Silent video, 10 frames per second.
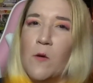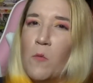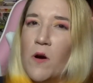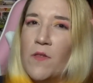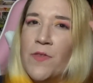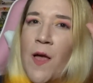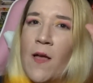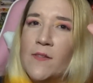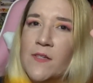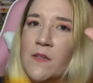the world
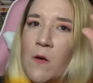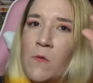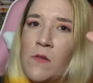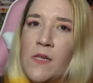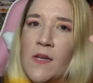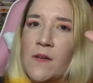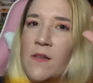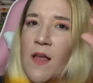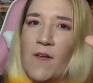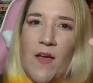thought so
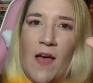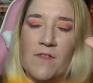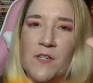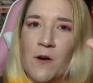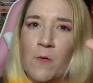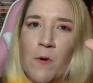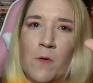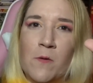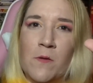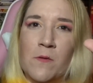little of Avatar
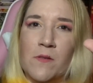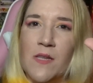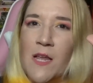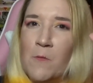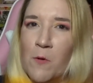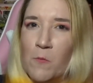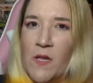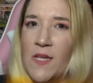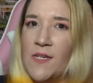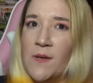Roku that they were
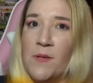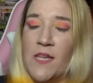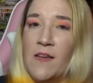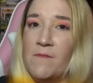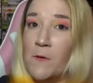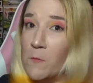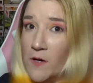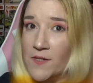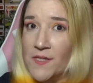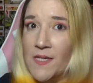willing to believe the
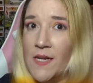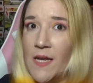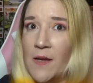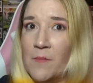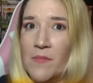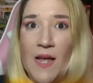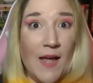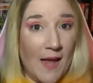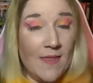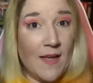worst in him,
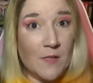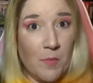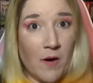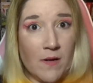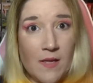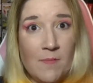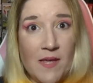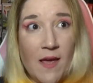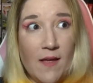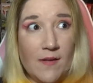and that's partly
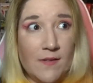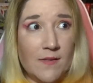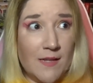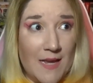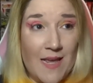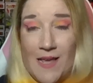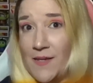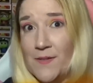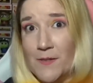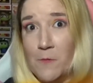because he
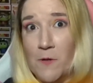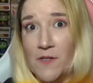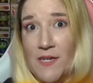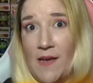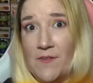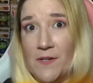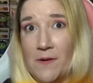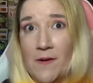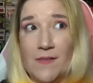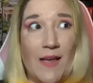is the worst
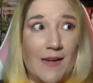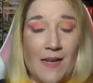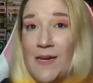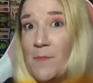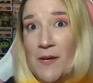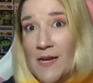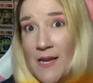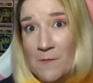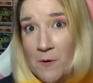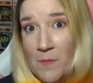Avatar that anybody can